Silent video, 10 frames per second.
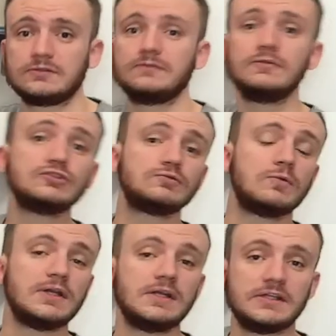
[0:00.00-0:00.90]
The first
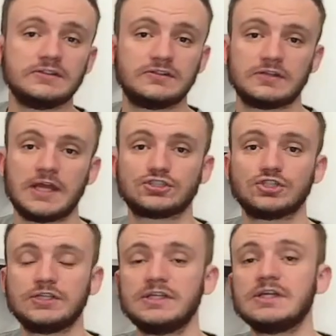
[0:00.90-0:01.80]
one is that
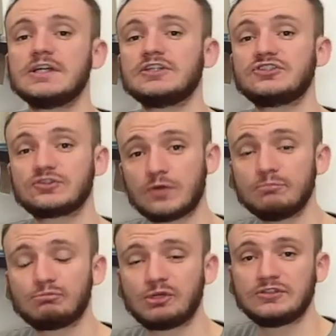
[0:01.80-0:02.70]
actually
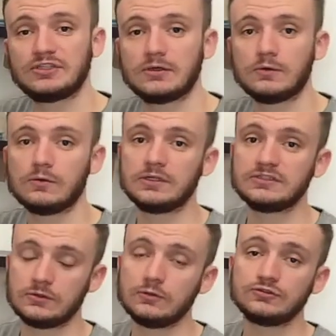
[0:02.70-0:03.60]
screen printing
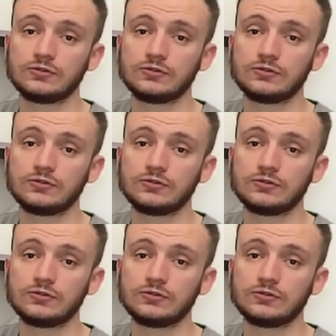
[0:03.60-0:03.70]
is also